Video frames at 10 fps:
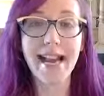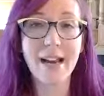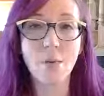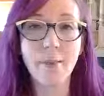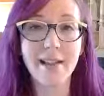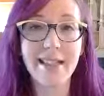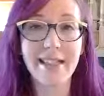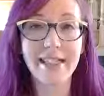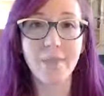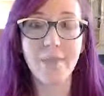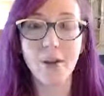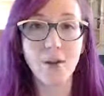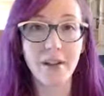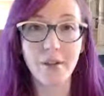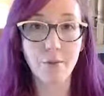10 women signed up and
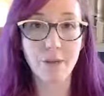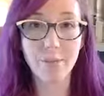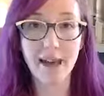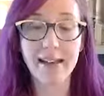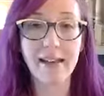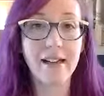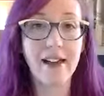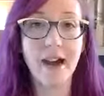only 3 men.